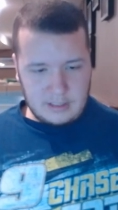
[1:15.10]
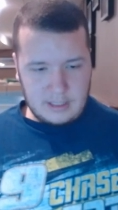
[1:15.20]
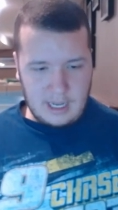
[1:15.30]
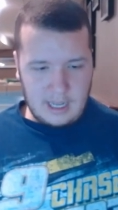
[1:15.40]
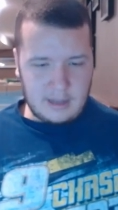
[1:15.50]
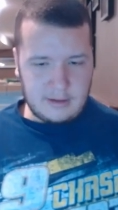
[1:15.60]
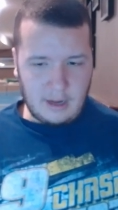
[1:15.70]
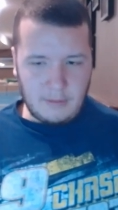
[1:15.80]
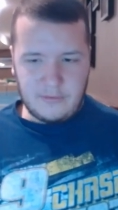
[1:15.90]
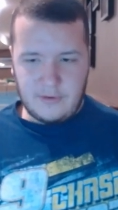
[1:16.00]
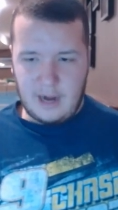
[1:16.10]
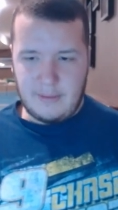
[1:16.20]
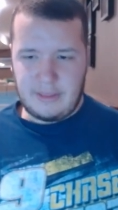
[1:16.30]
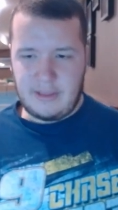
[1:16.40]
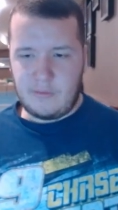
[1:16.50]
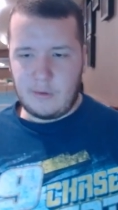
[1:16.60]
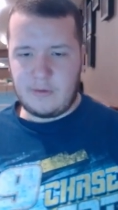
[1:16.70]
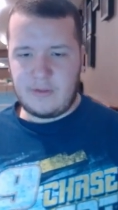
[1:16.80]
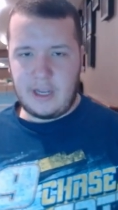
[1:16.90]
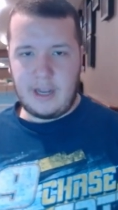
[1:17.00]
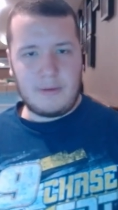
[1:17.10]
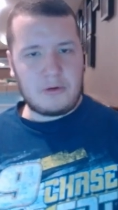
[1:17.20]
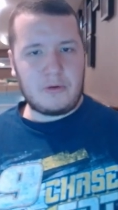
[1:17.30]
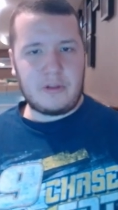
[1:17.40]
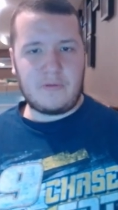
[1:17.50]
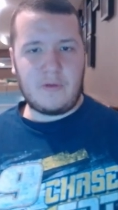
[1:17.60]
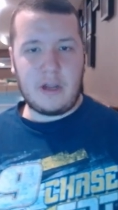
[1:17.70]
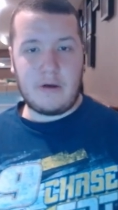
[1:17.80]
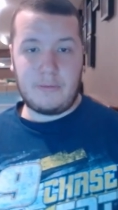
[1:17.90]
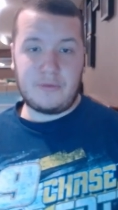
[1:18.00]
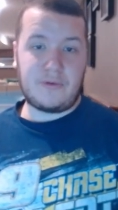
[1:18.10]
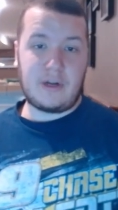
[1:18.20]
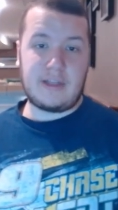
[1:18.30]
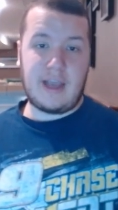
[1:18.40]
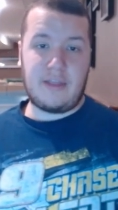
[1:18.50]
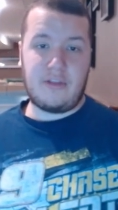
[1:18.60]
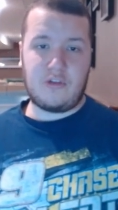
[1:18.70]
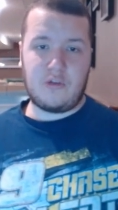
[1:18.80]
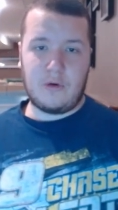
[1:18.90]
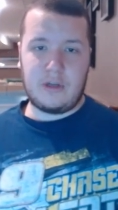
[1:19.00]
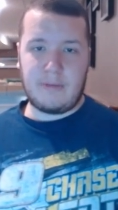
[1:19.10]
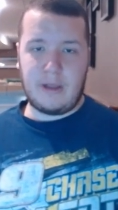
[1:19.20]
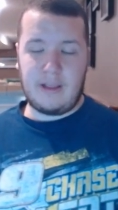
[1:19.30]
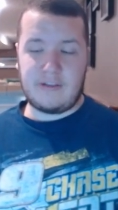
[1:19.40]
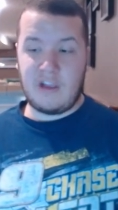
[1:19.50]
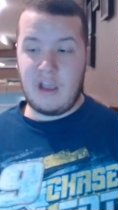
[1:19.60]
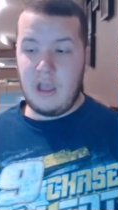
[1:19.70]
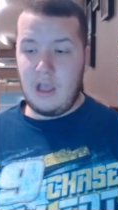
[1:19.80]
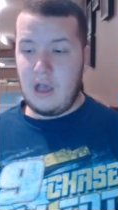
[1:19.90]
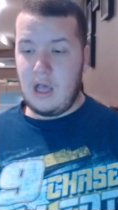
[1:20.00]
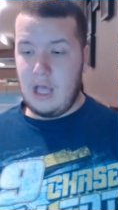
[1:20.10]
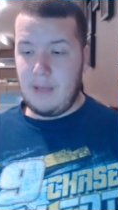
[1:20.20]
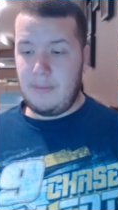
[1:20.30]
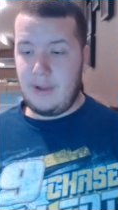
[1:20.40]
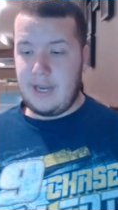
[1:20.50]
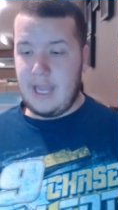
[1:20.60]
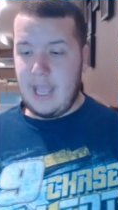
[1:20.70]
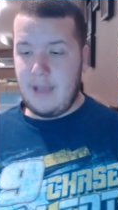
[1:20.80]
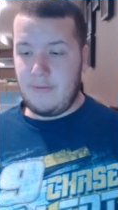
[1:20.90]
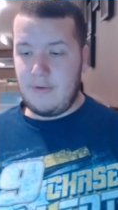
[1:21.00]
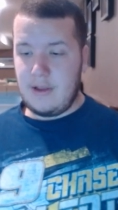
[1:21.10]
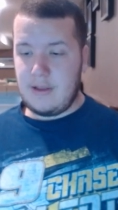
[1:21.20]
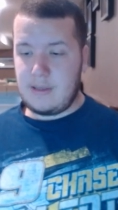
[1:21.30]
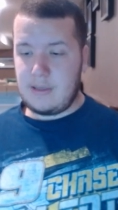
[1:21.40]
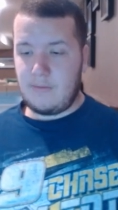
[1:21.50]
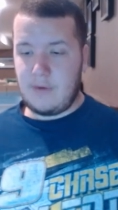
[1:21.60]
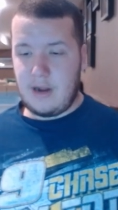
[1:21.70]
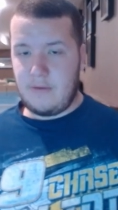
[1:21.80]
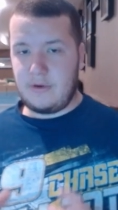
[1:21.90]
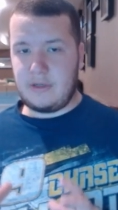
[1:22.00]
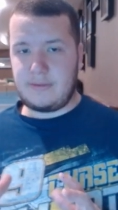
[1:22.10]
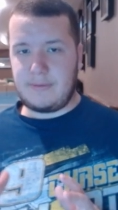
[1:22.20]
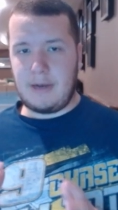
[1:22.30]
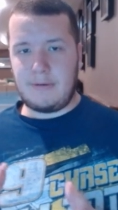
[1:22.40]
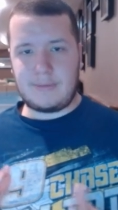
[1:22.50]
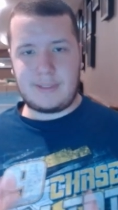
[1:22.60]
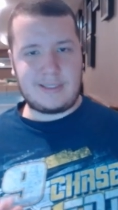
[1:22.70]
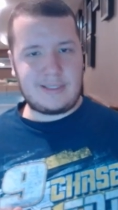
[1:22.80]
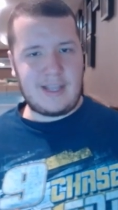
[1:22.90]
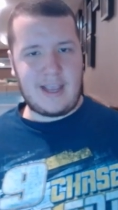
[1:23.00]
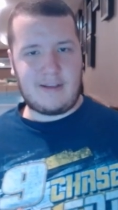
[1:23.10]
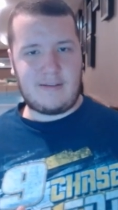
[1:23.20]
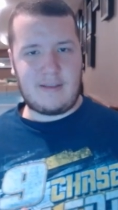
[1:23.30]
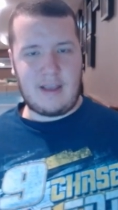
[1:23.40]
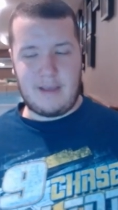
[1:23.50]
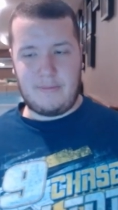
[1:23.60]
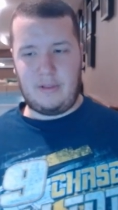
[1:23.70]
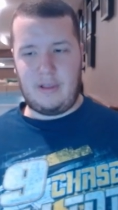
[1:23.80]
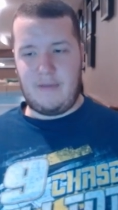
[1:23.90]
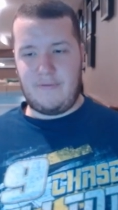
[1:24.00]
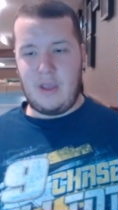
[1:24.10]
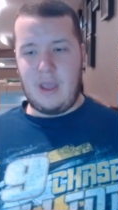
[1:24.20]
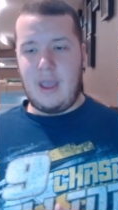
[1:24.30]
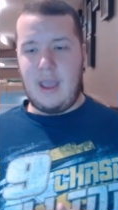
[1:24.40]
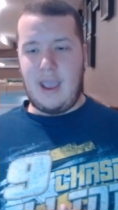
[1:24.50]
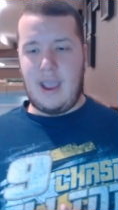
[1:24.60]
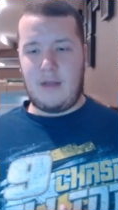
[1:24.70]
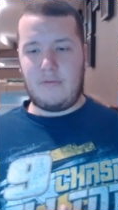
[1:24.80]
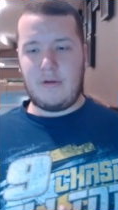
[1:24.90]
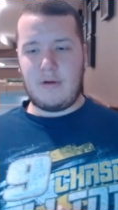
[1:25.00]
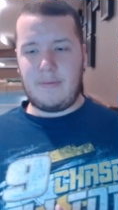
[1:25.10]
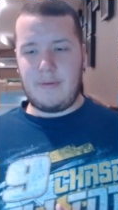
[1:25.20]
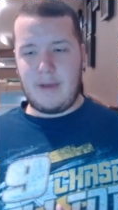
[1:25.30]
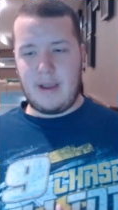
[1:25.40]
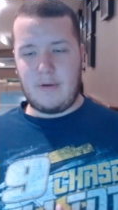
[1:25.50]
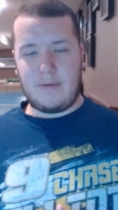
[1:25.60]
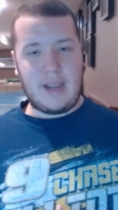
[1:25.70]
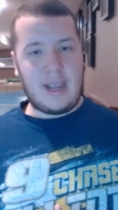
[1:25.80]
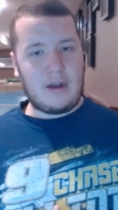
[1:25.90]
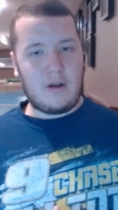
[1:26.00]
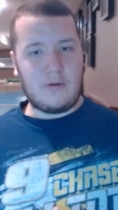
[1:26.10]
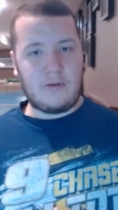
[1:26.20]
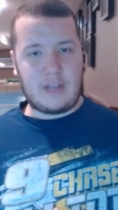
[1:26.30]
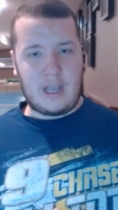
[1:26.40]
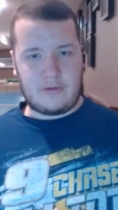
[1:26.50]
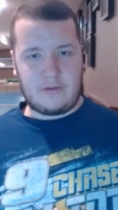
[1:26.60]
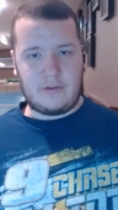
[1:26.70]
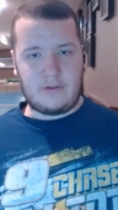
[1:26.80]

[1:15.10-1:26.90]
uh, I almost forgot about this when I was thinking about doing this video. I almost forgot to add this story to my list. Um, but it was when I was about six, I believe. And we were up in my one of my aunt and uncle's houses.